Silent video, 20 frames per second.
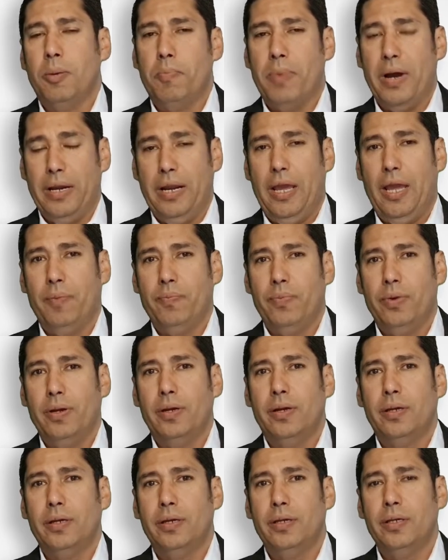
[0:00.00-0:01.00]
My name
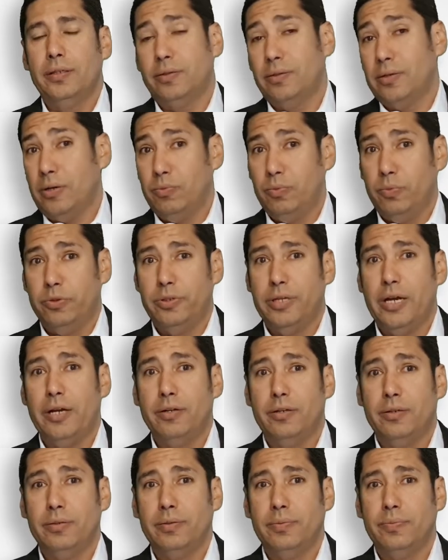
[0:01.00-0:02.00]
is Raul
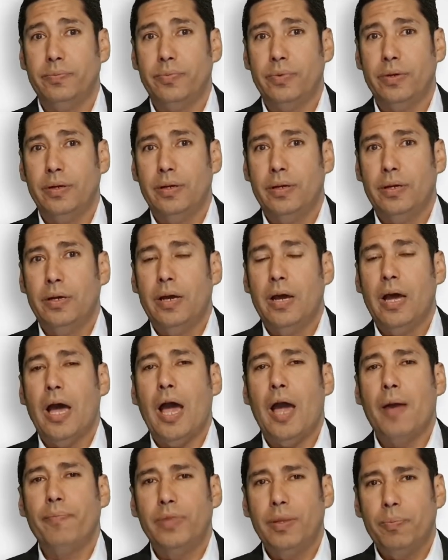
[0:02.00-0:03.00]
Montano.
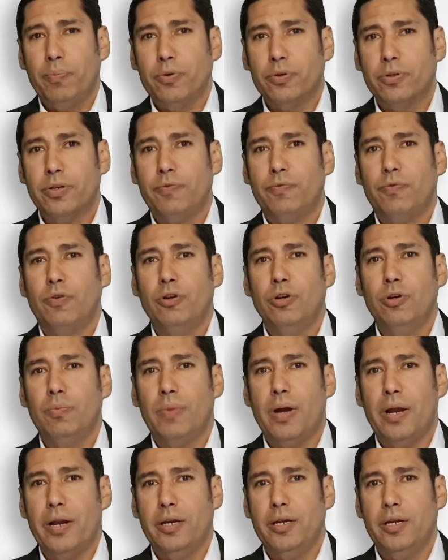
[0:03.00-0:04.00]
I'm the portfolio
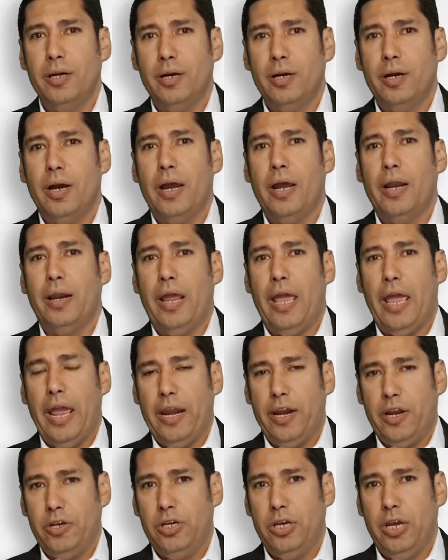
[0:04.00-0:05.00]
manager and
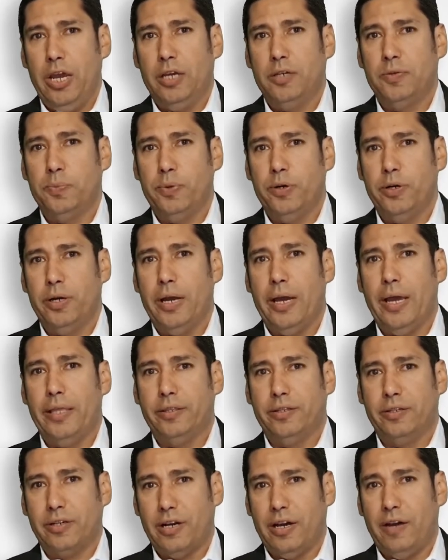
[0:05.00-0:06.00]
energy expert
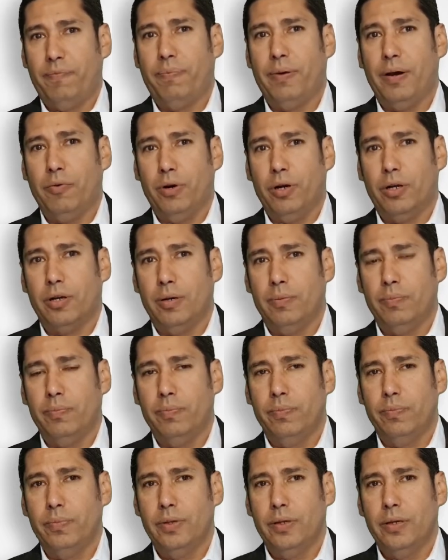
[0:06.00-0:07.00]
at KraftPowercon,
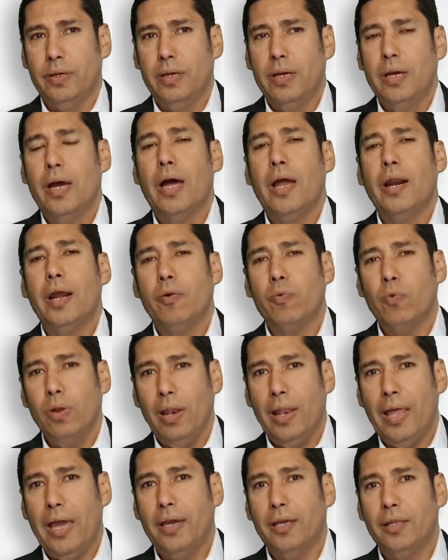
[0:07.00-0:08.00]
and I would
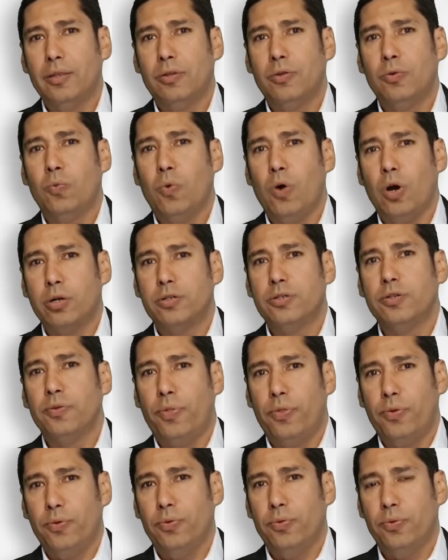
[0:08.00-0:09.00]
like to walk you
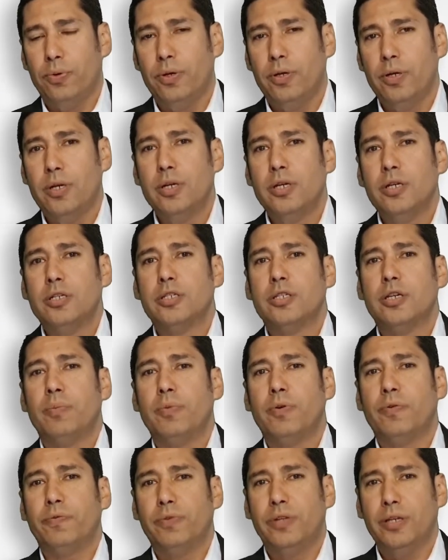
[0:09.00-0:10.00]
through
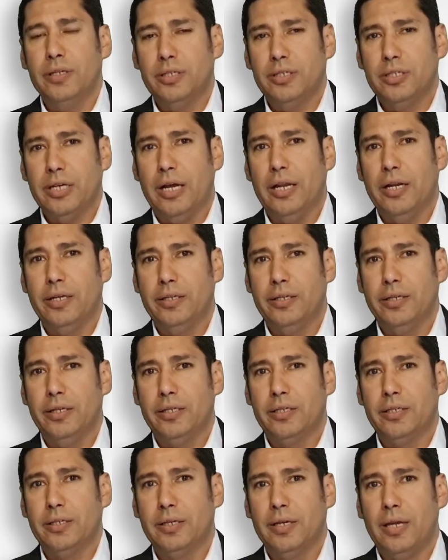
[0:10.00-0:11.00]
some of these
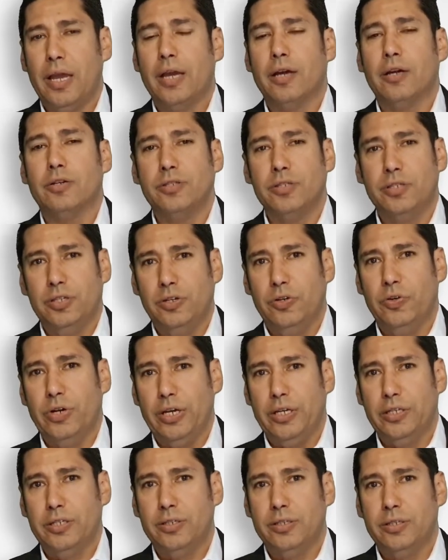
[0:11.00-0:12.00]
challenges and
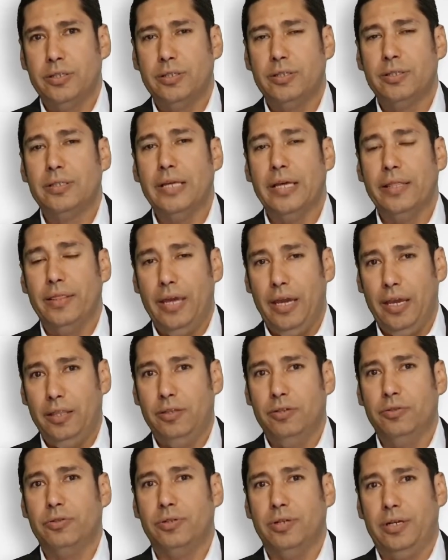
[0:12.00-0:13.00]
considerations that the
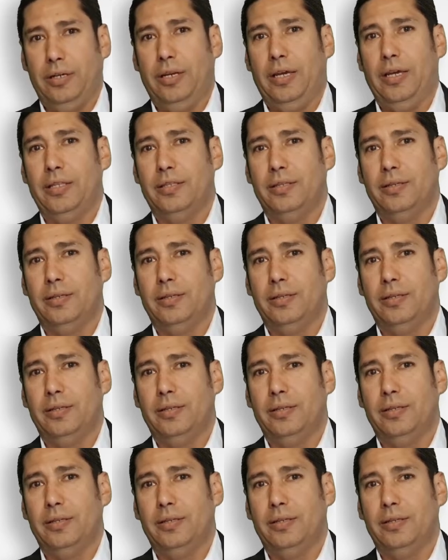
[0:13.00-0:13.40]
industry needs.